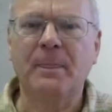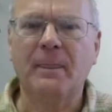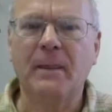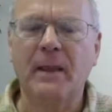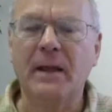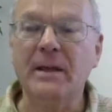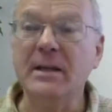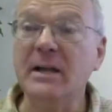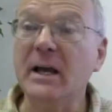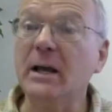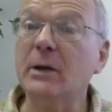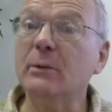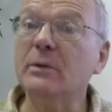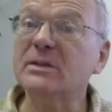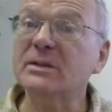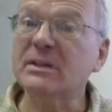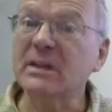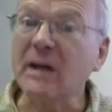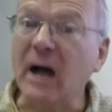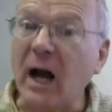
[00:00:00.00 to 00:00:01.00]
And yet it
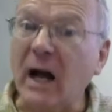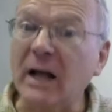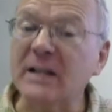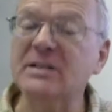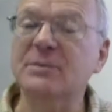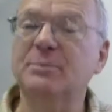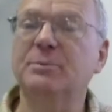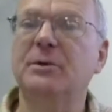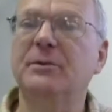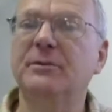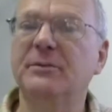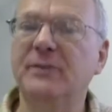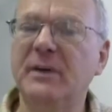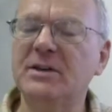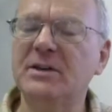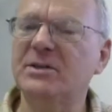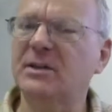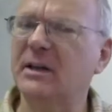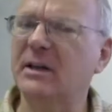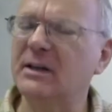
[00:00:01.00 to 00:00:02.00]
was God's
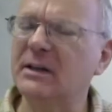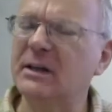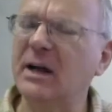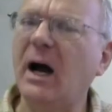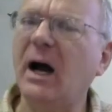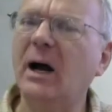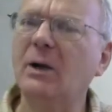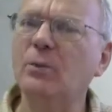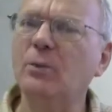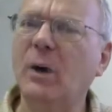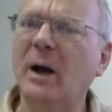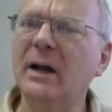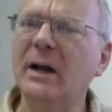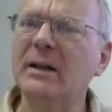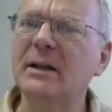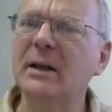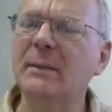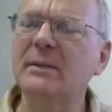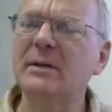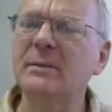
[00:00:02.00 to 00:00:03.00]
provision, and God
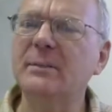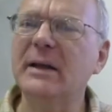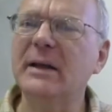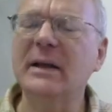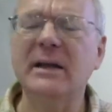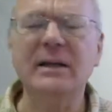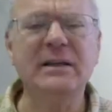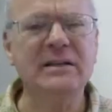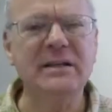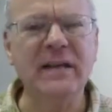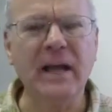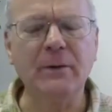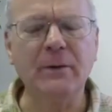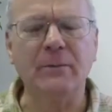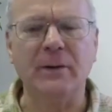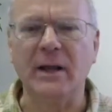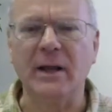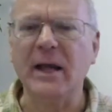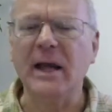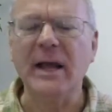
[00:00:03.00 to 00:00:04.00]
wanted them to be content
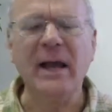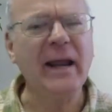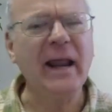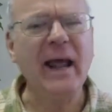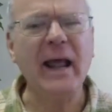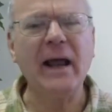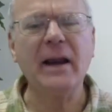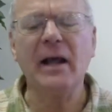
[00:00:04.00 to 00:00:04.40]
with it.